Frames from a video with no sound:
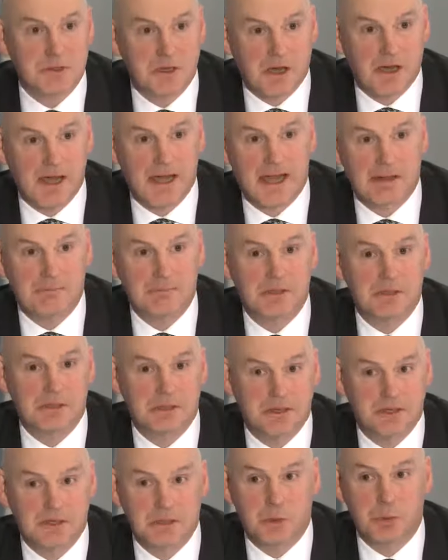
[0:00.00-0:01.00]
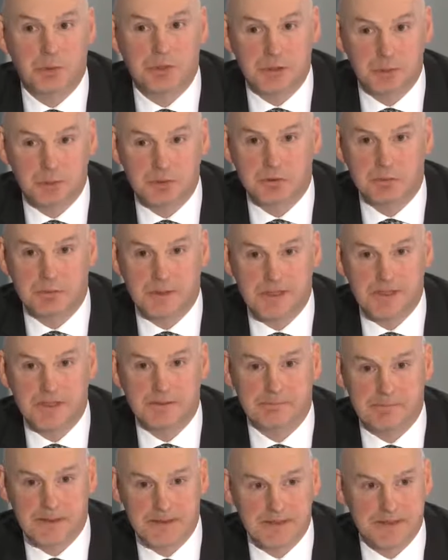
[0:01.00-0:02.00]
I am and I always will be
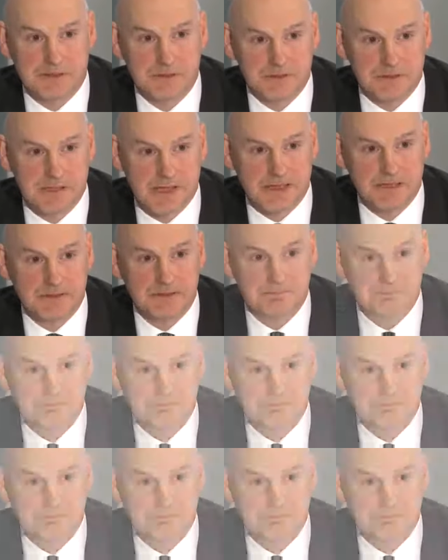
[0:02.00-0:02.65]
Matthew's dad.